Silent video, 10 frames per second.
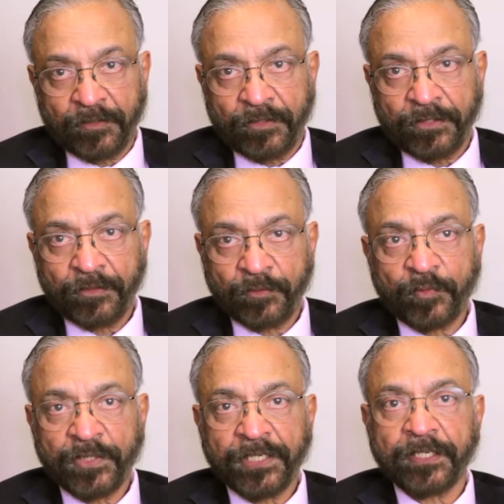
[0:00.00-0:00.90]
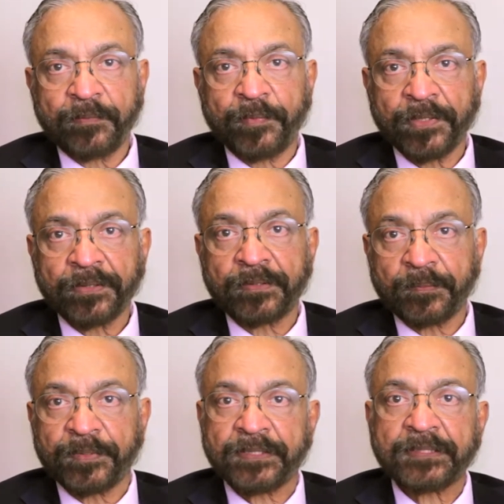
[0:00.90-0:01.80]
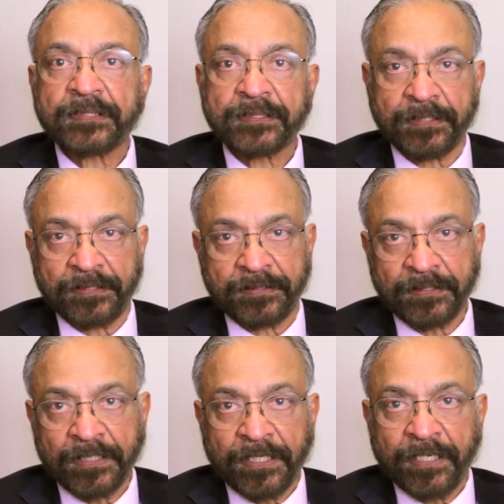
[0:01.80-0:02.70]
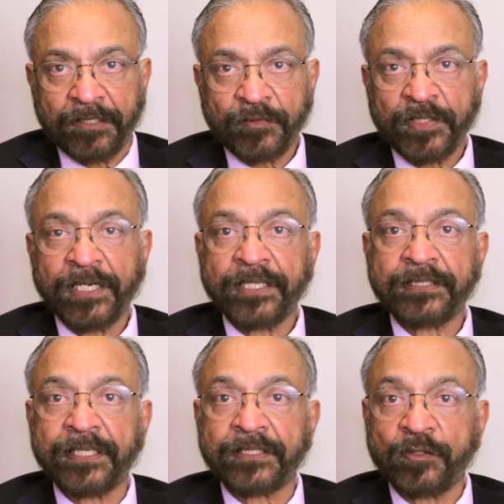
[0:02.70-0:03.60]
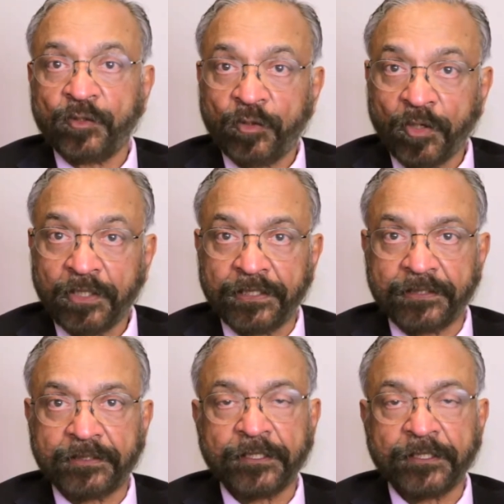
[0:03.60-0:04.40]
you know, we had built businesses and we had that knowledge.